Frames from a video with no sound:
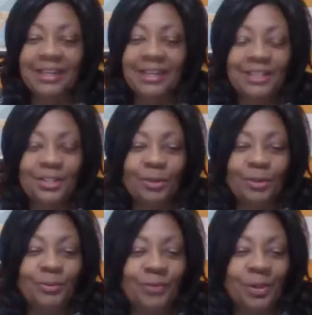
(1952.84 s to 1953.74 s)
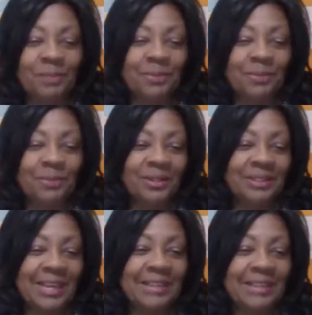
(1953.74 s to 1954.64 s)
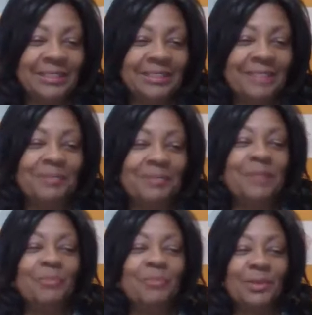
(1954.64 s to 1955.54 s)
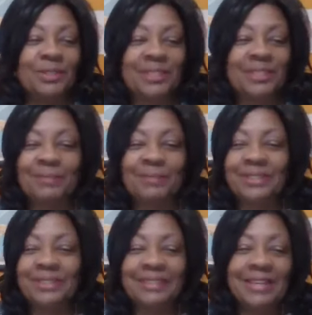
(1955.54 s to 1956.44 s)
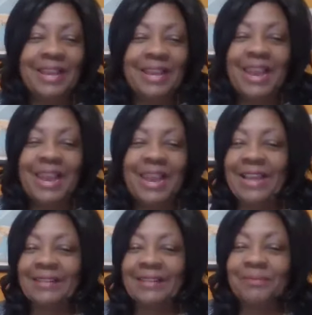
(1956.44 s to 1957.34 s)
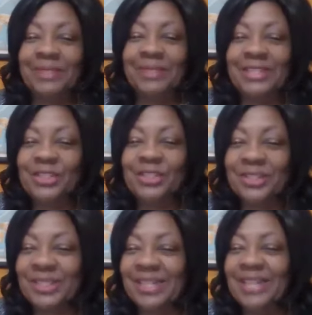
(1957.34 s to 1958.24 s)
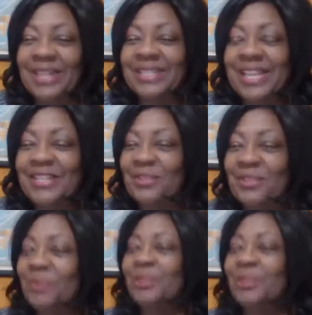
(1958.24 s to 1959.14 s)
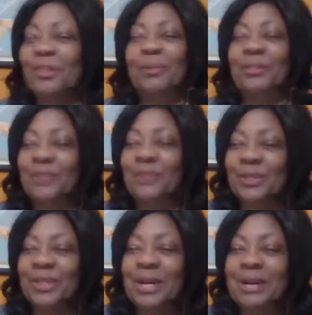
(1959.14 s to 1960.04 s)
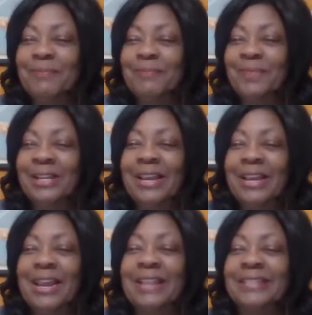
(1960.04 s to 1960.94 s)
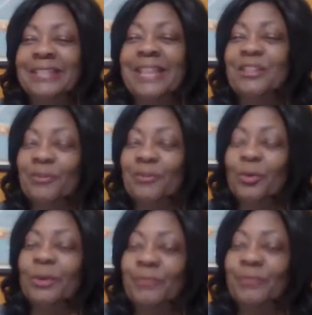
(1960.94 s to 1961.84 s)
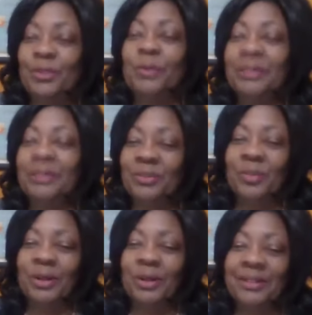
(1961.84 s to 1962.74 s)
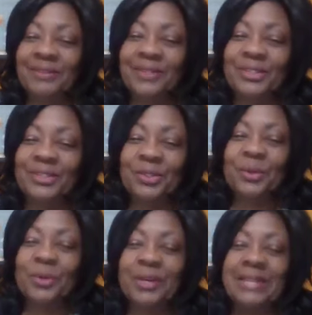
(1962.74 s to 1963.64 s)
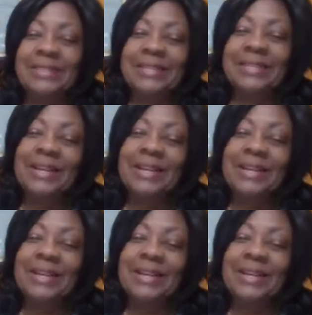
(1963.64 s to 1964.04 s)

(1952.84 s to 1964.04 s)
So Verna Burton, Alan Lichtman, Brooke Simpson, and Manisha Sinha, thank you so much for your time. And thank you for doing the work of historians